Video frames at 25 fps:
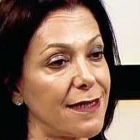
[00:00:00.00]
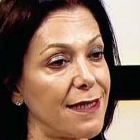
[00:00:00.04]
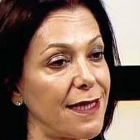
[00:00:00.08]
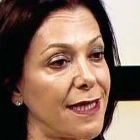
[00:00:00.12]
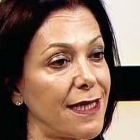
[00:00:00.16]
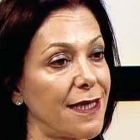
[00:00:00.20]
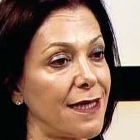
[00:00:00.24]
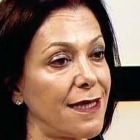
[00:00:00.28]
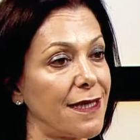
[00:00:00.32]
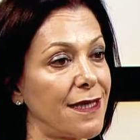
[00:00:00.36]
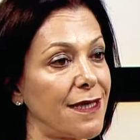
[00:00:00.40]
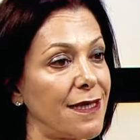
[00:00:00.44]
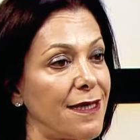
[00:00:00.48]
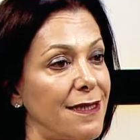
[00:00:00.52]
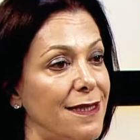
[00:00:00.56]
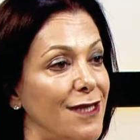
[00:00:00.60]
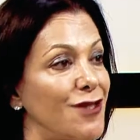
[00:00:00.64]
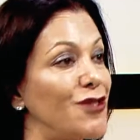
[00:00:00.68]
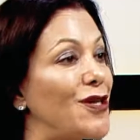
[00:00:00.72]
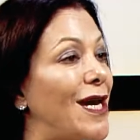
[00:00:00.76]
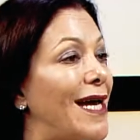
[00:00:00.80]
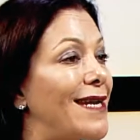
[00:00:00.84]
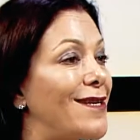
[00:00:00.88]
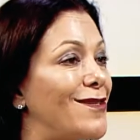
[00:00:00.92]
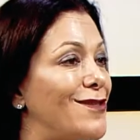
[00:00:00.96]
the
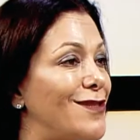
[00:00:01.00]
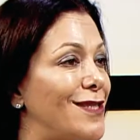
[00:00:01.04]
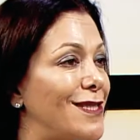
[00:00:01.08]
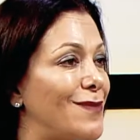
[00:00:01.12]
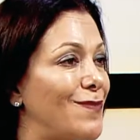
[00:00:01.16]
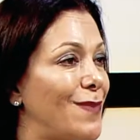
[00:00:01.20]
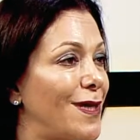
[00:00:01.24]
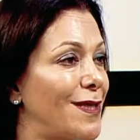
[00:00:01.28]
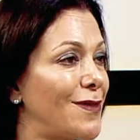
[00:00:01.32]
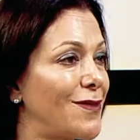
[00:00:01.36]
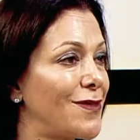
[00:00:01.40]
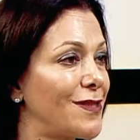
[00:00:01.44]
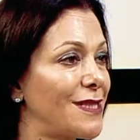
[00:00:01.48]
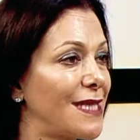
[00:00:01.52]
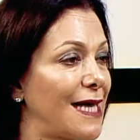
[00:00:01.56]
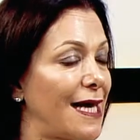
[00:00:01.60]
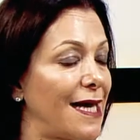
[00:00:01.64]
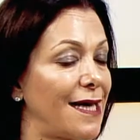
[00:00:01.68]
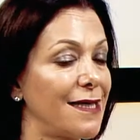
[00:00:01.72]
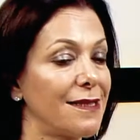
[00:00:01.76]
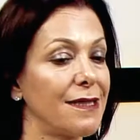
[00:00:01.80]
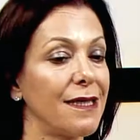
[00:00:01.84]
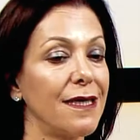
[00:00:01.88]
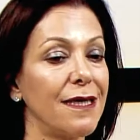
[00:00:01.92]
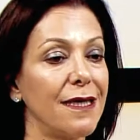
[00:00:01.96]
challenges mothers
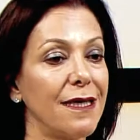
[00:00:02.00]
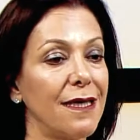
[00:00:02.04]
had.